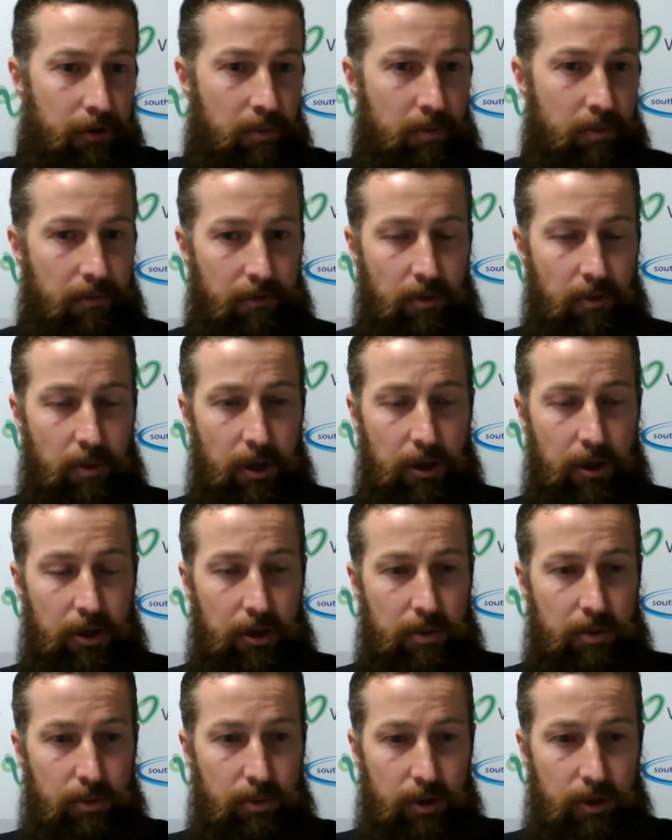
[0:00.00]
from
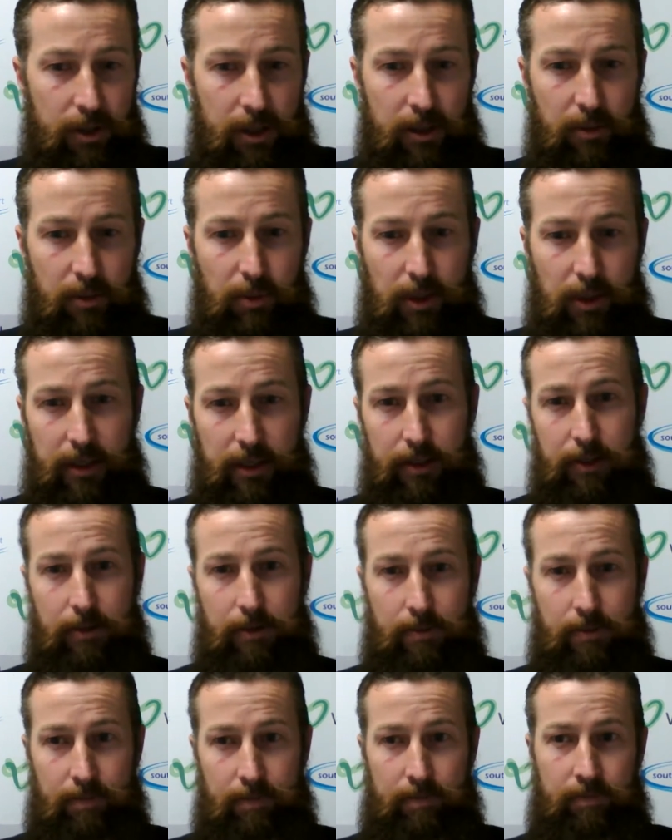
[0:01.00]
each presenter, please.